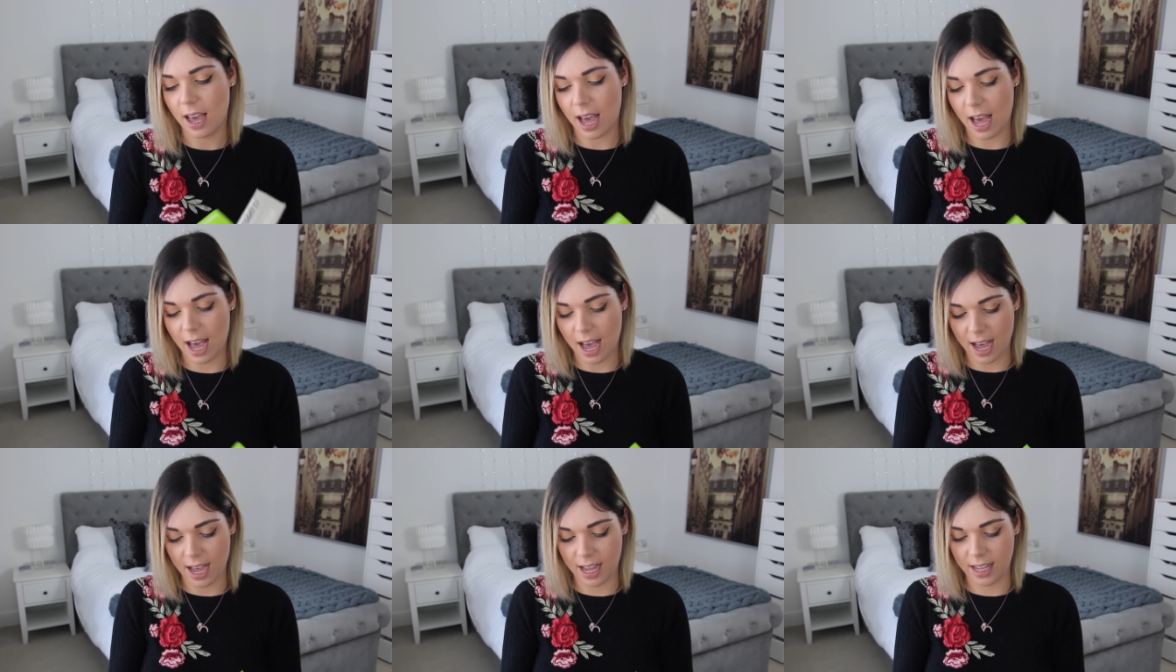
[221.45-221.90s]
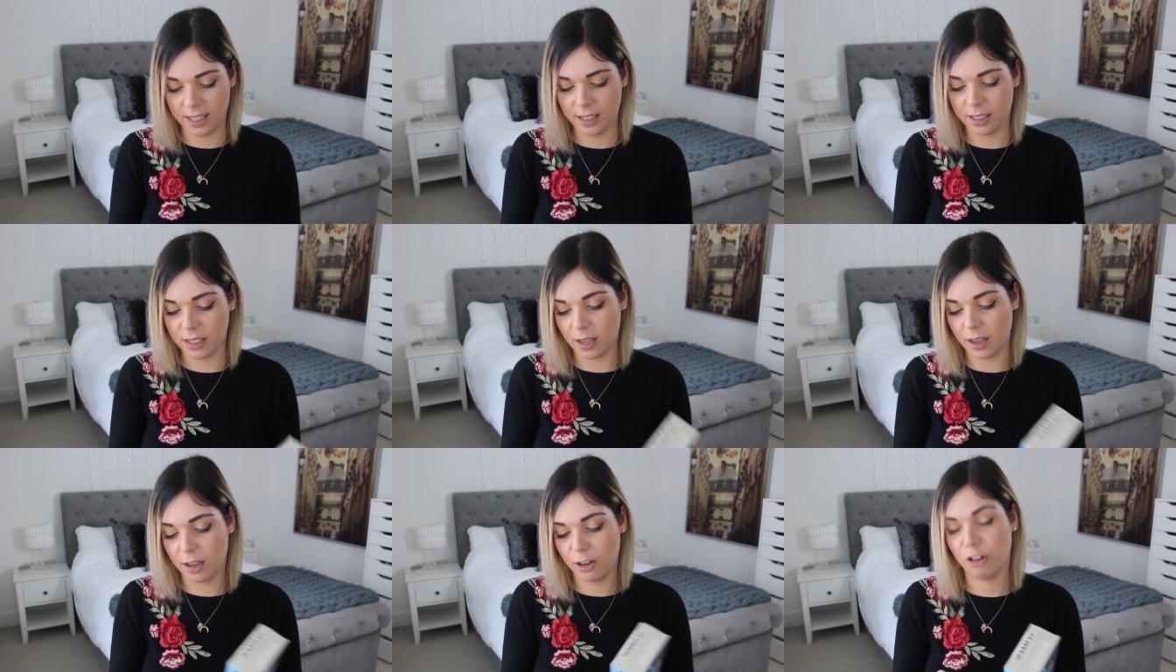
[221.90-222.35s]

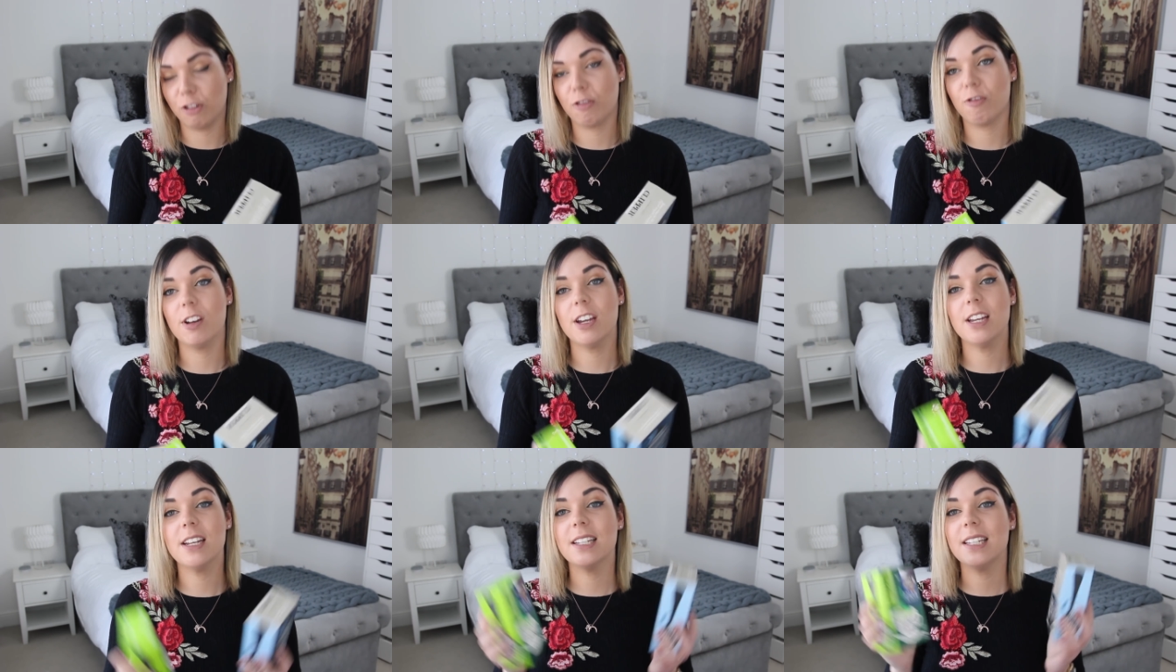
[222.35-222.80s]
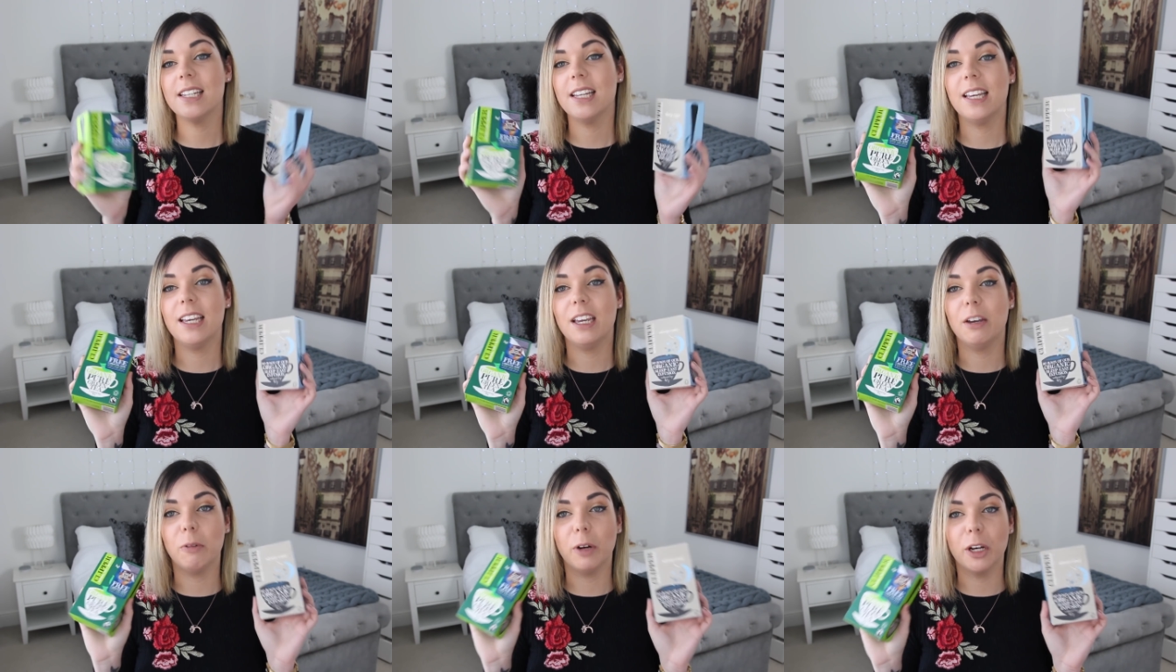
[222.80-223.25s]
And green
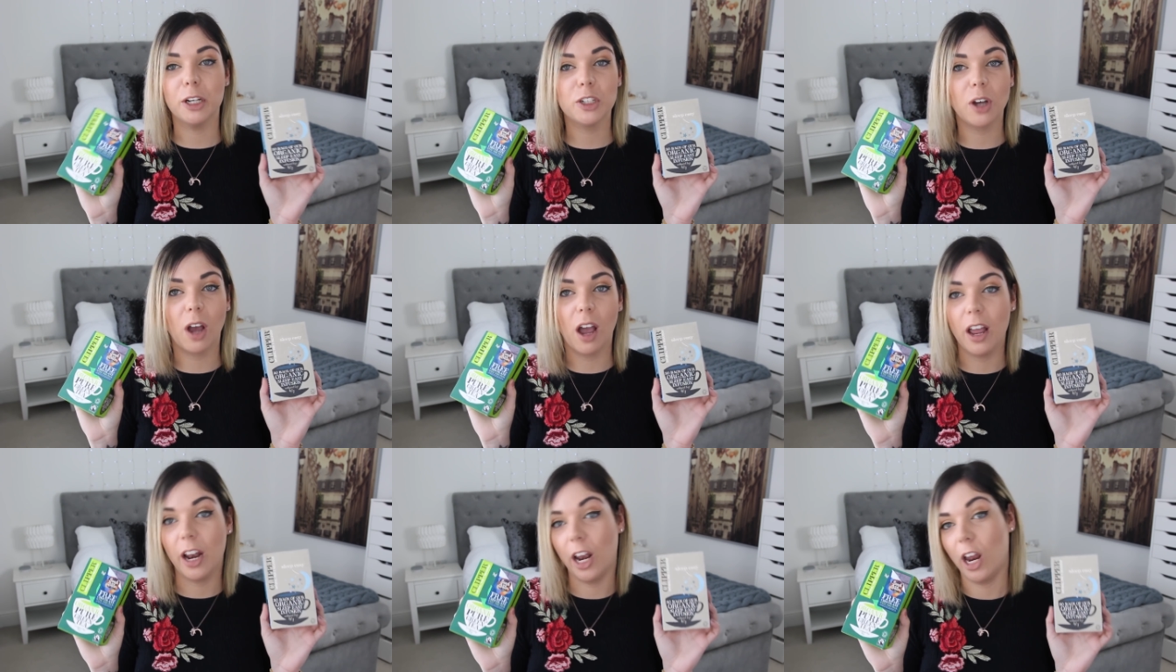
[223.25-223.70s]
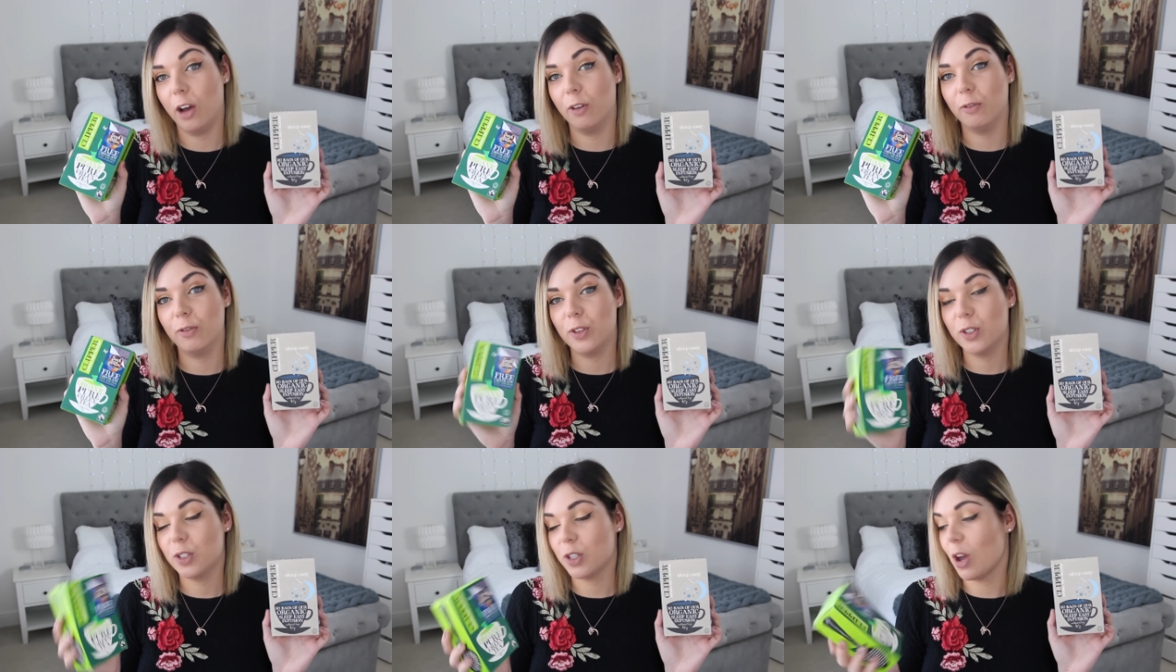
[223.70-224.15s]
tea, which I
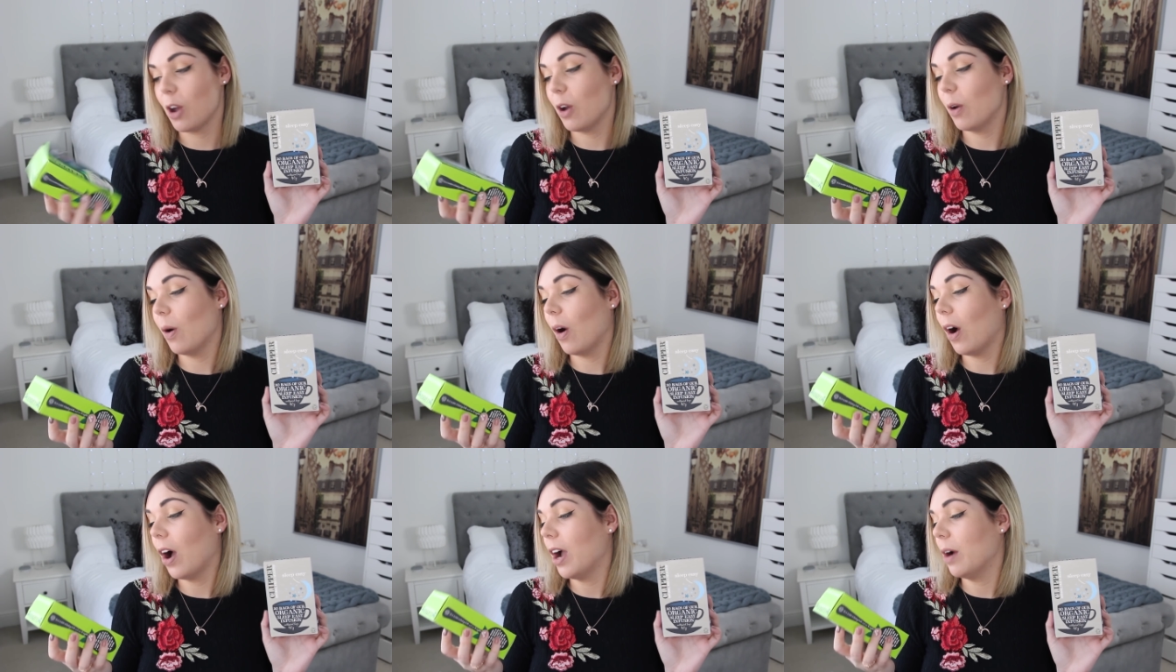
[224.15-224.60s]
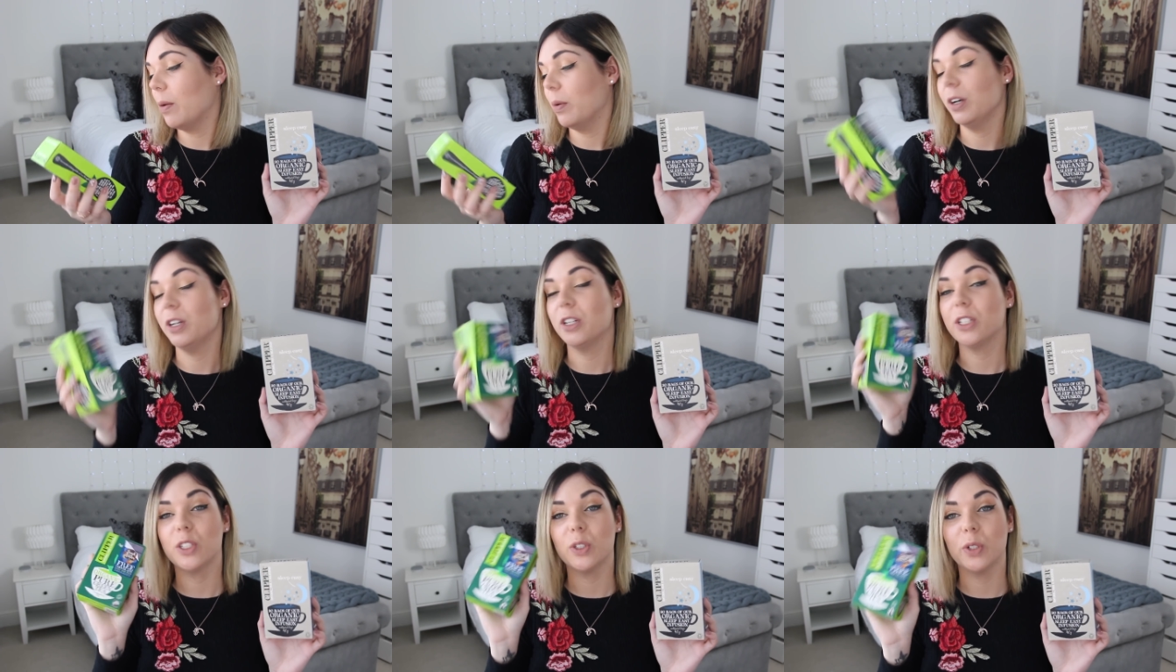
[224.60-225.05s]
love, so I
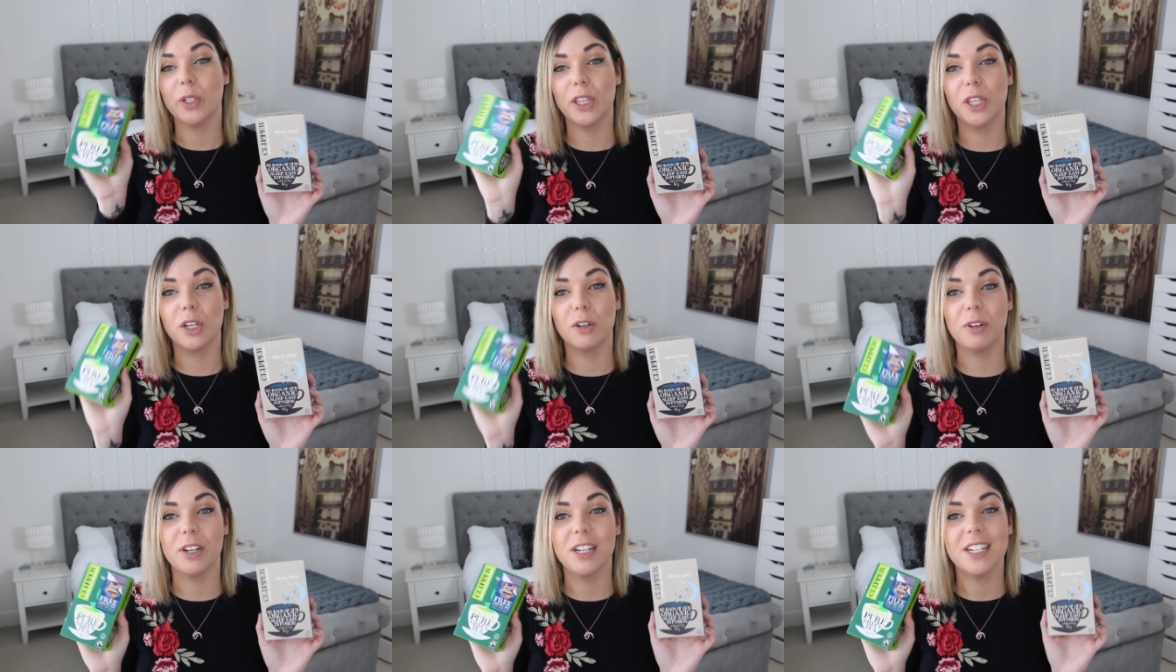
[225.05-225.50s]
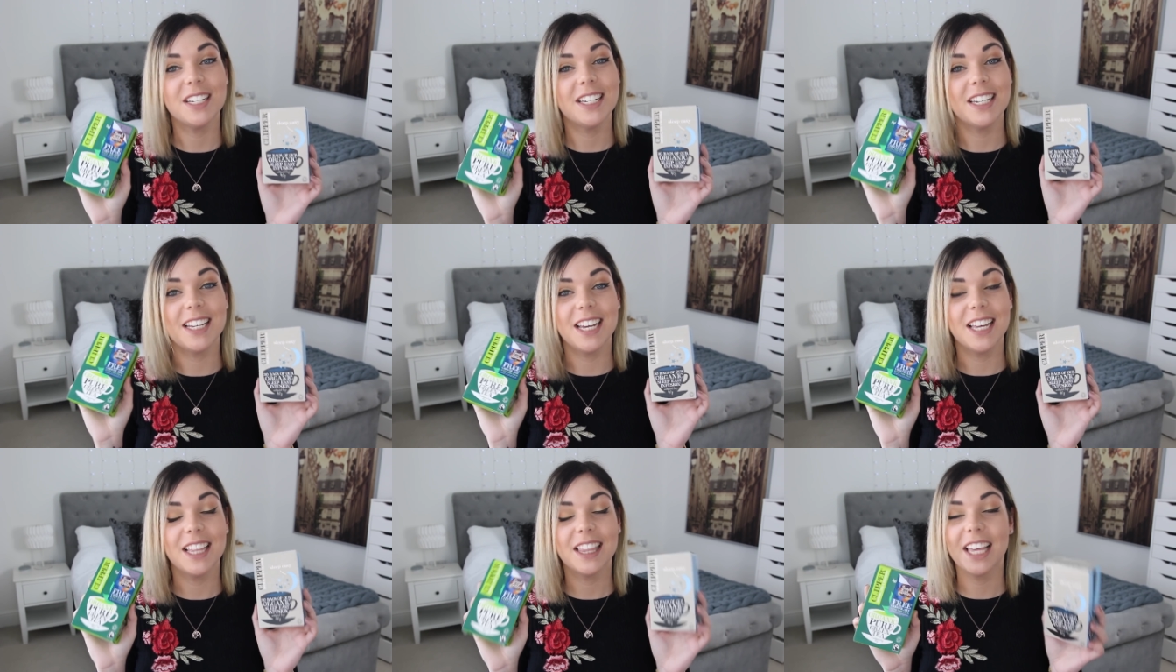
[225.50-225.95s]
will enjoy the green
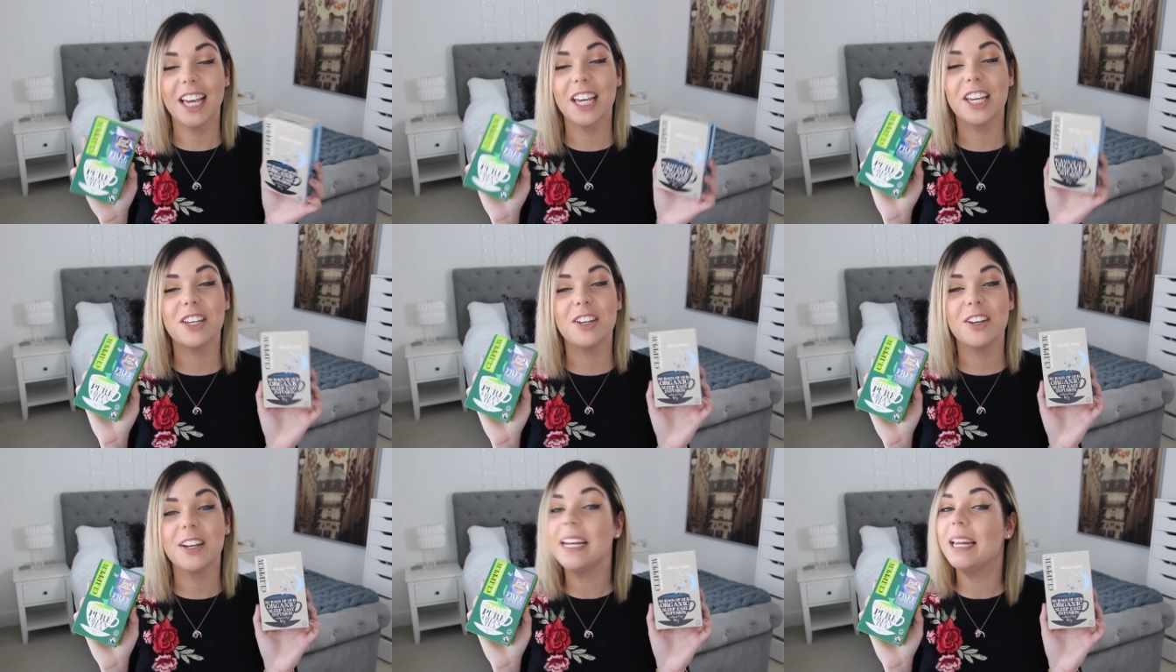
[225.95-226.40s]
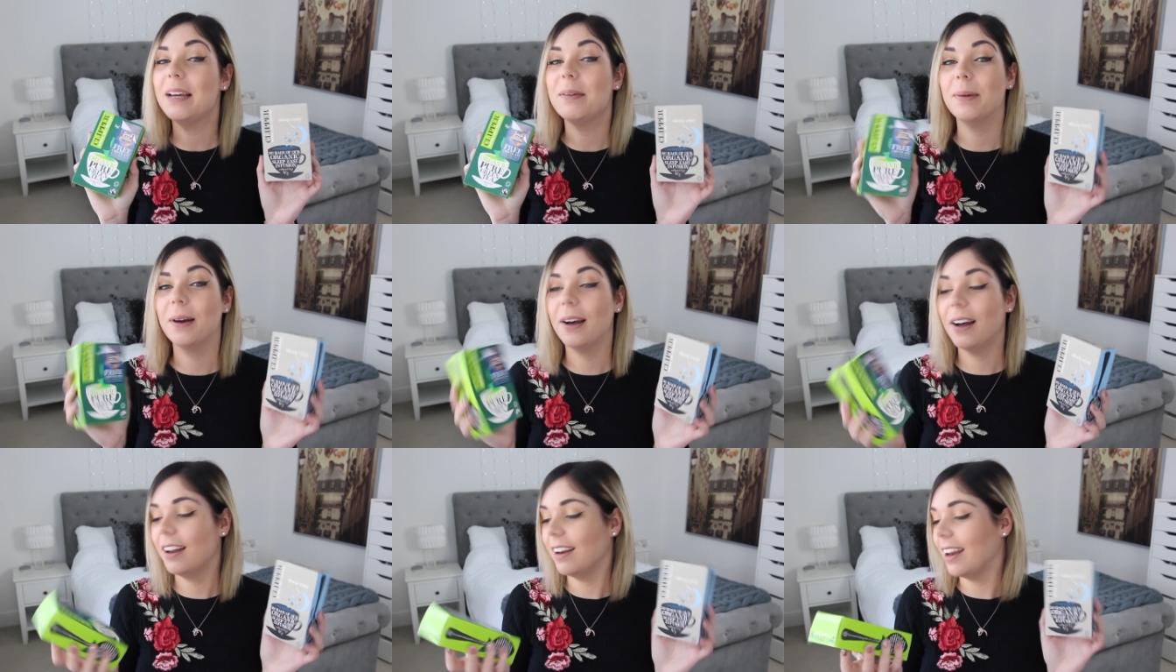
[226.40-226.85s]
tea. Thank you,
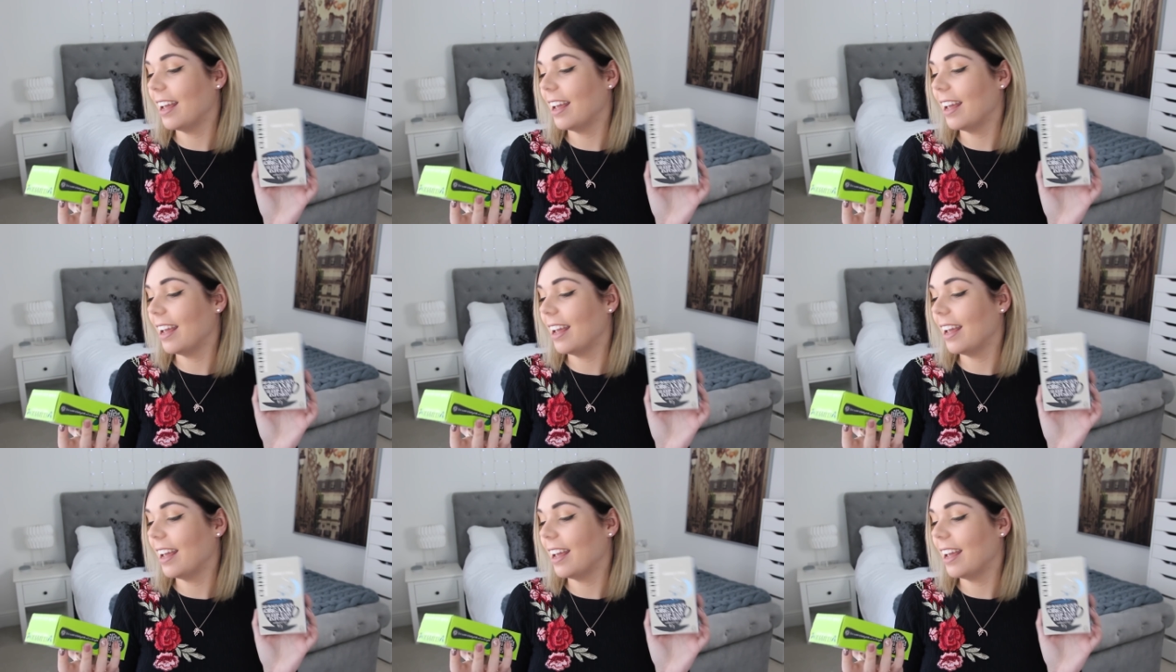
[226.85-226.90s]
Clipper.